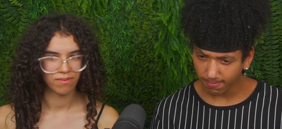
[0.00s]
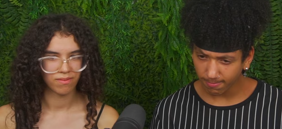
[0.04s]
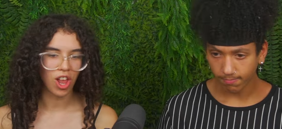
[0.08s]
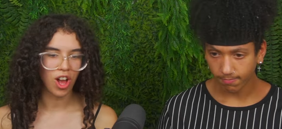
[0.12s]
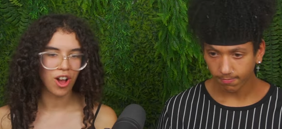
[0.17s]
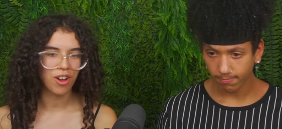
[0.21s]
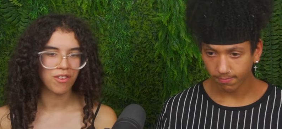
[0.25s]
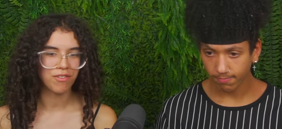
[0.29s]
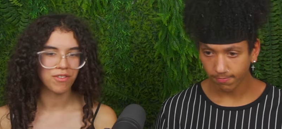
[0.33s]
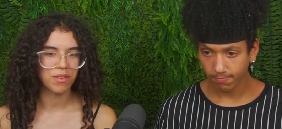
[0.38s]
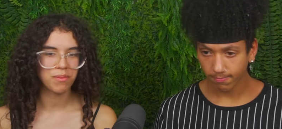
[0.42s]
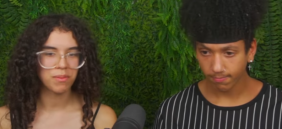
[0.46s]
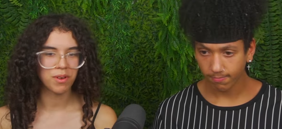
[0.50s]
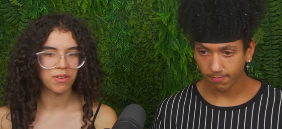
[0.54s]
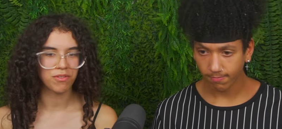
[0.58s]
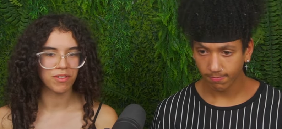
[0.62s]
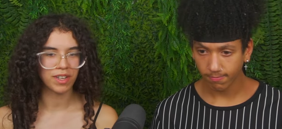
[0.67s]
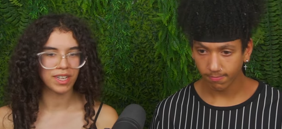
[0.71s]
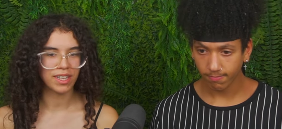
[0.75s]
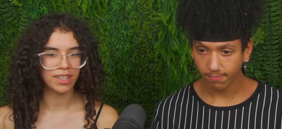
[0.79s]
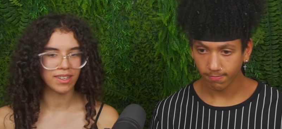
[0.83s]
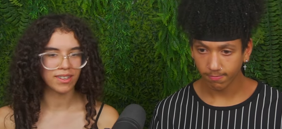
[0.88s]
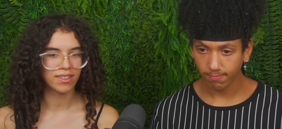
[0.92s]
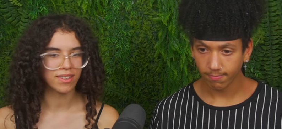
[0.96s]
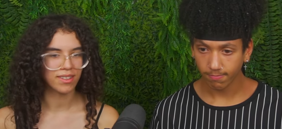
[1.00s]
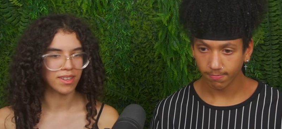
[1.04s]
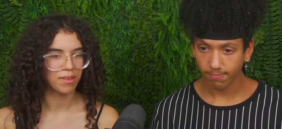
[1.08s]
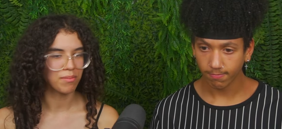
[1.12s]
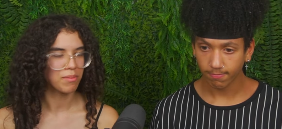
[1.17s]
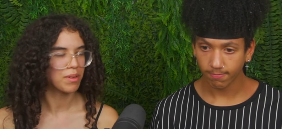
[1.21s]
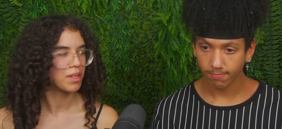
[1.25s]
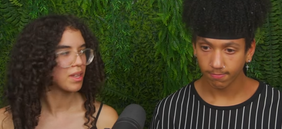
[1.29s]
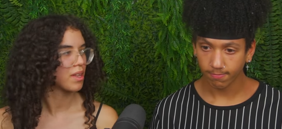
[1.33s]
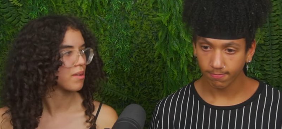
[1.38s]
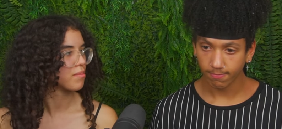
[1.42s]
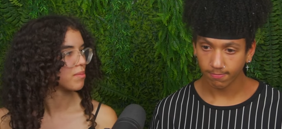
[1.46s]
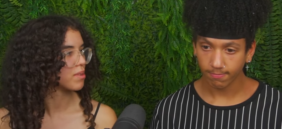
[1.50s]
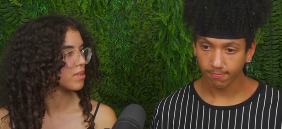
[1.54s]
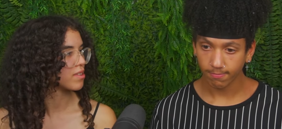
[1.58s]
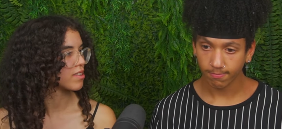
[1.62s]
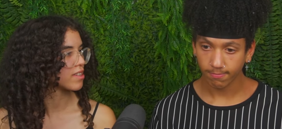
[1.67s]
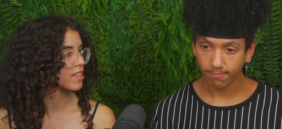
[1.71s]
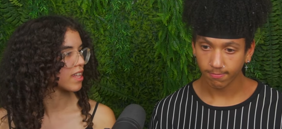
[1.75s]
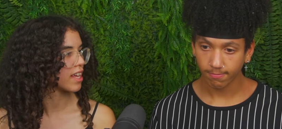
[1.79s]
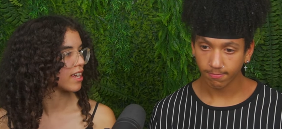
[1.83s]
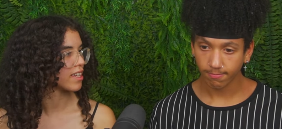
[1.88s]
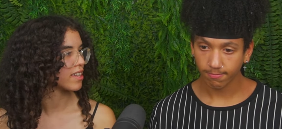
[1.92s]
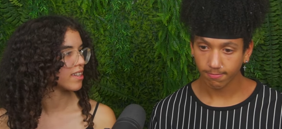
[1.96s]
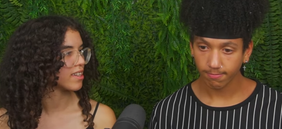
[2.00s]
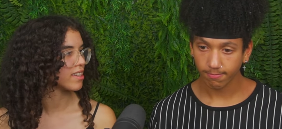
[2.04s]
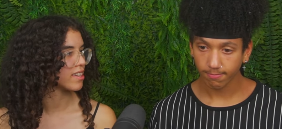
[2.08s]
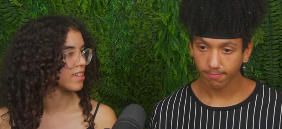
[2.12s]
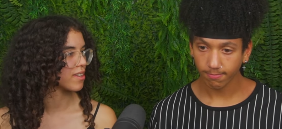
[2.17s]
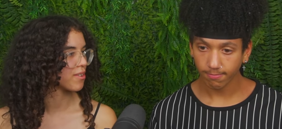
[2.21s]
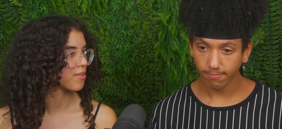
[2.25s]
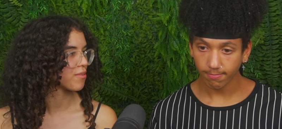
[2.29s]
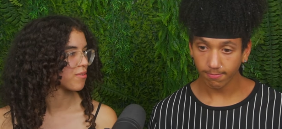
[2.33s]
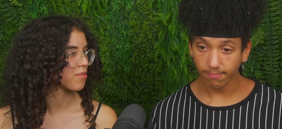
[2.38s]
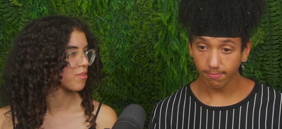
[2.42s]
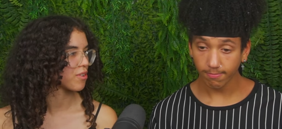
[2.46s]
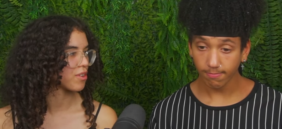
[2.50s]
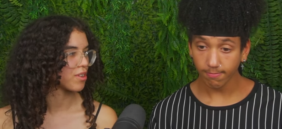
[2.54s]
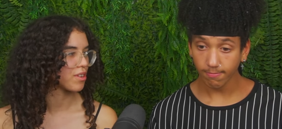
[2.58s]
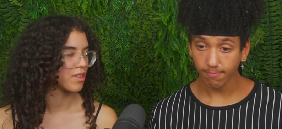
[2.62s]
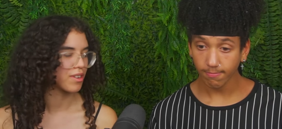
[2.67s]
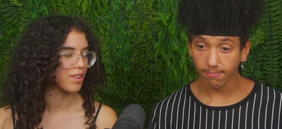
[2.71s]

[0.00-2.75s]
Speaker 1: A lot of them are really similar, but slightly different.